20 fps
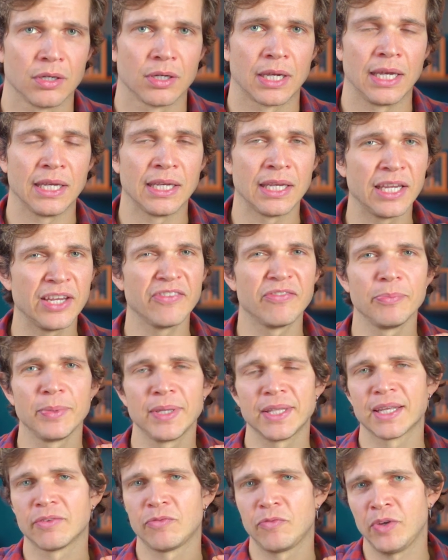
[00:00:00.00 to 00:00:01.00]
Okay, give
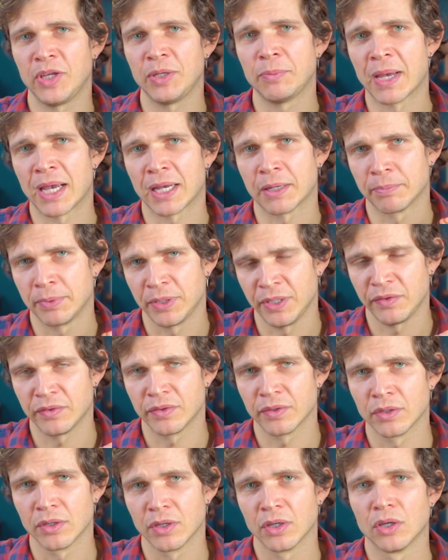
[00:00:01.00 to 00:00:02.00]
me that feedback, please.
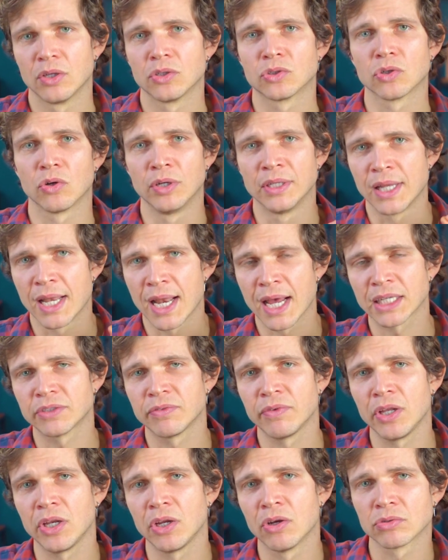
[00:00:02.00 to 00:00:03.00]
So in the
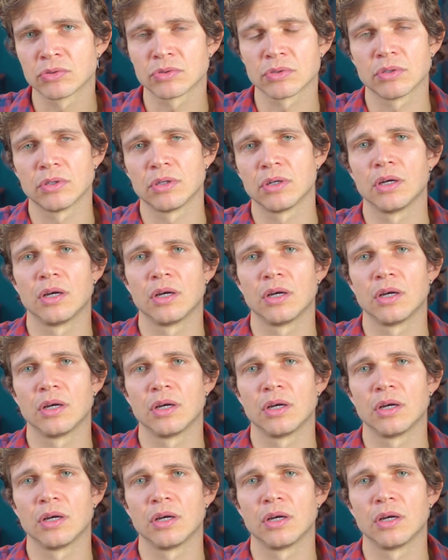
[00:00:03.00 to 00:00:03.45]
next videos,